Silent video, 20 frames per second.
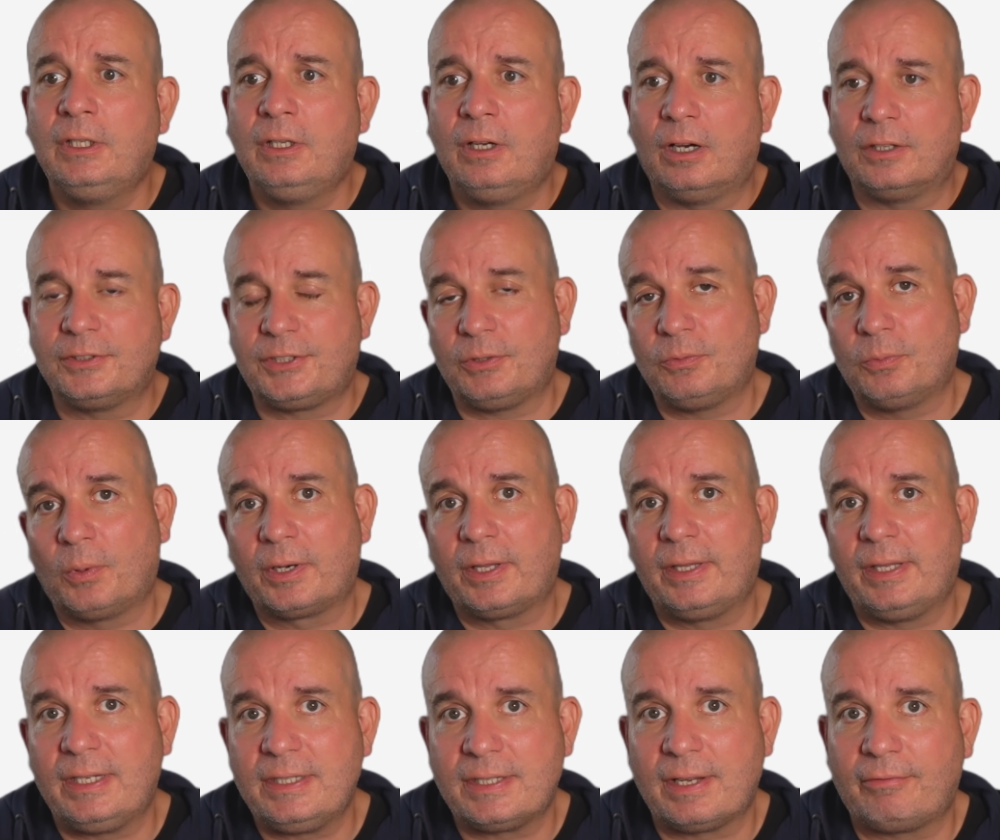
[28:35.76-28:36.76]
I do one of
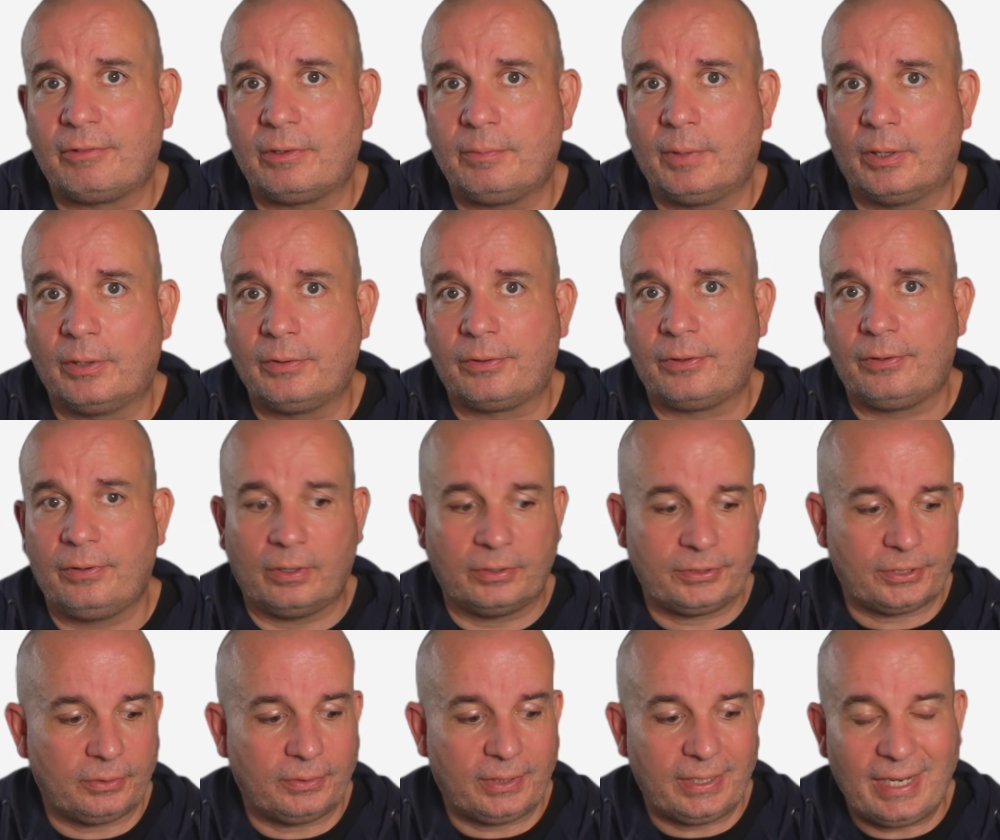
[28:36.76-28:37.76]
these every month. I
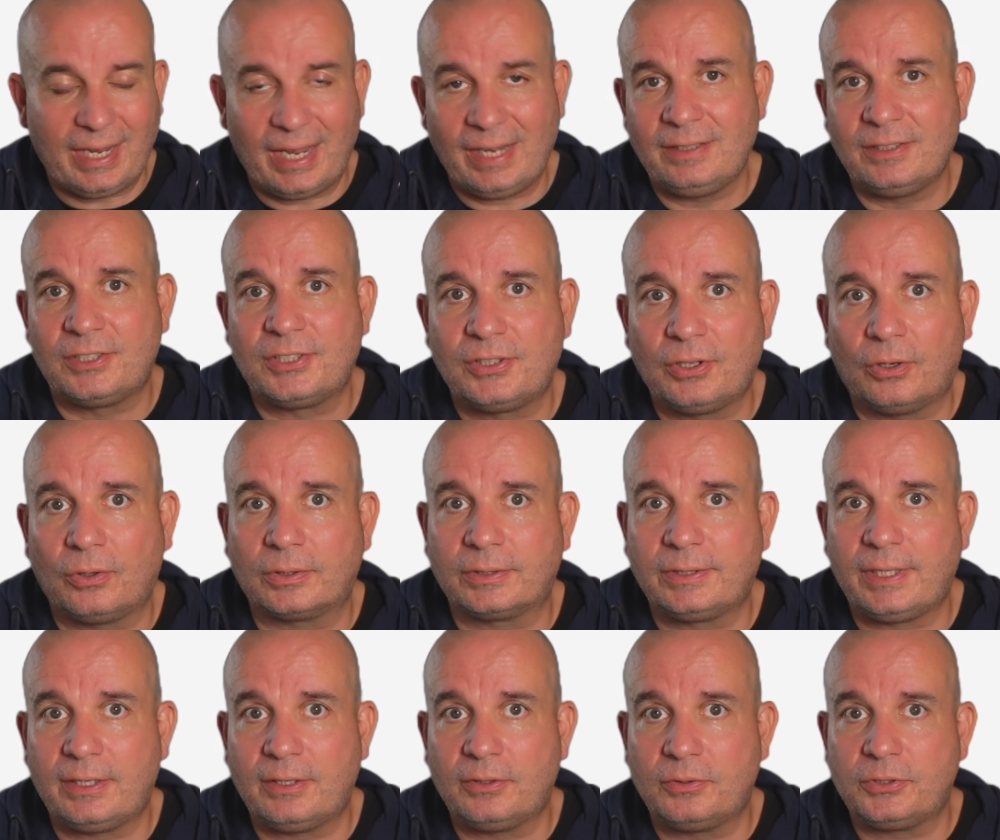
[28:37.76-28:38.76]
do the in-stock
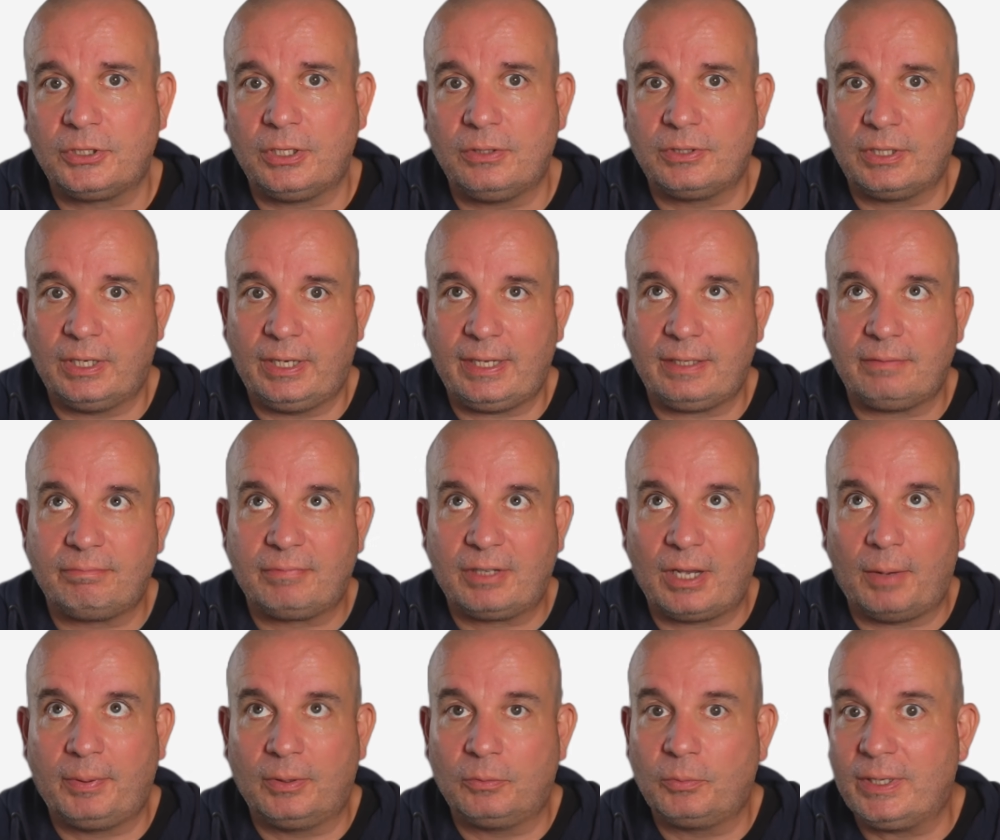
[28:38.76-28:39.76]
deals, usually a
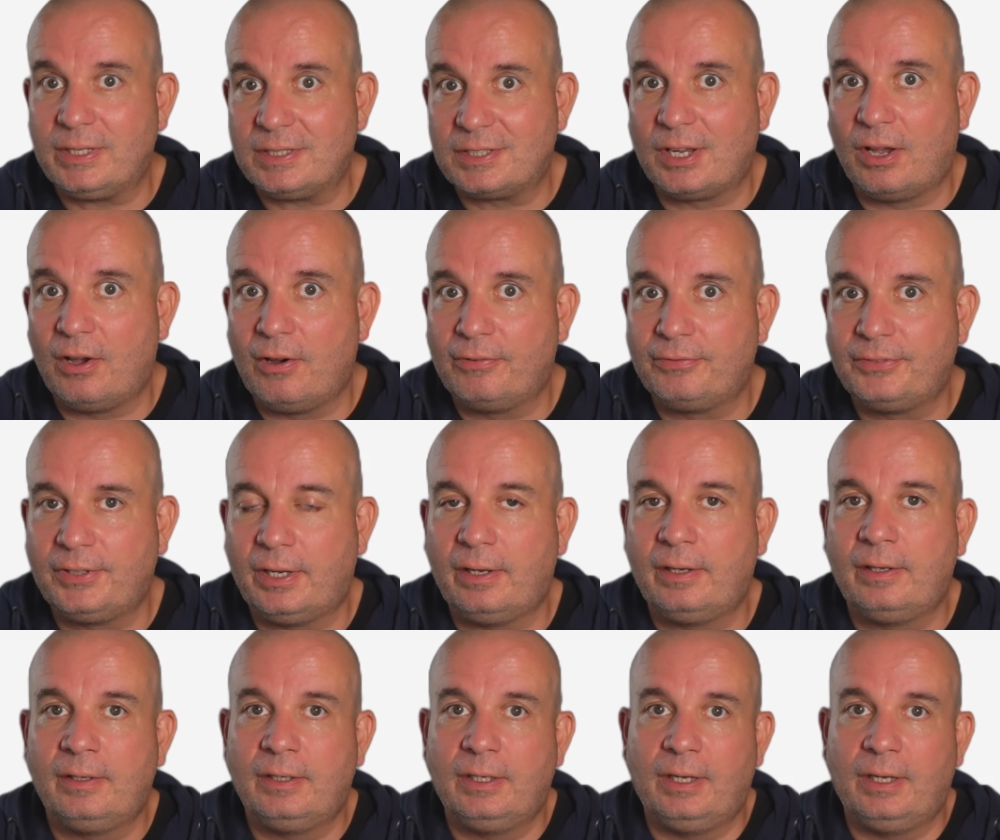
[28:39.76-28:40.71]
couple of weeks after.